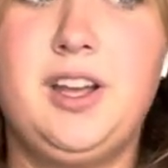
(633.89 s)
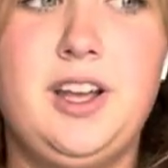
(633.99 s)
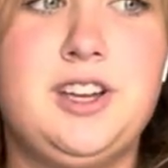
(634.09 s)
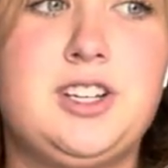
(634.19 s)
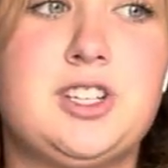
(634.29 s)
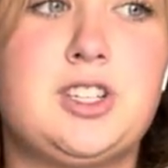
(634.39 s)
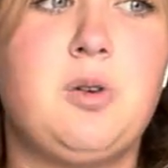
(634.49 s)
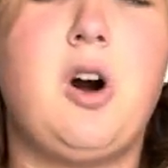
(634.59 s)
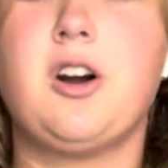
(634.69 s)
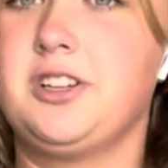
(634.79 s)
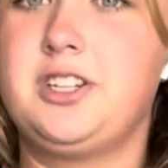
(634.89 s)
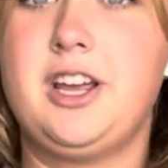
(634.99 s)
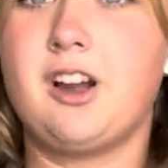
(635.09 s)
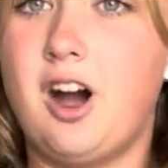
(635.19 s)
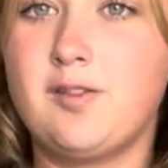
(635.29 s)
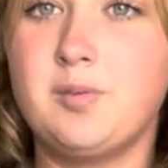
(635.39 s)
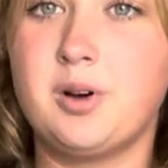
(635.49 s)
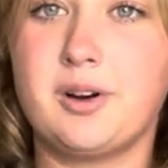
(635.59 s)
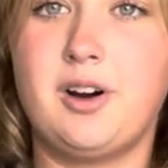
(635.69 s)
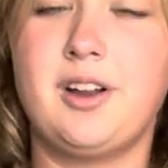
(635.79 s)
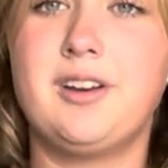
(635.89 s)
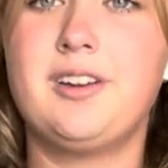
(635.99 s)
It's just so hard to take off and put on.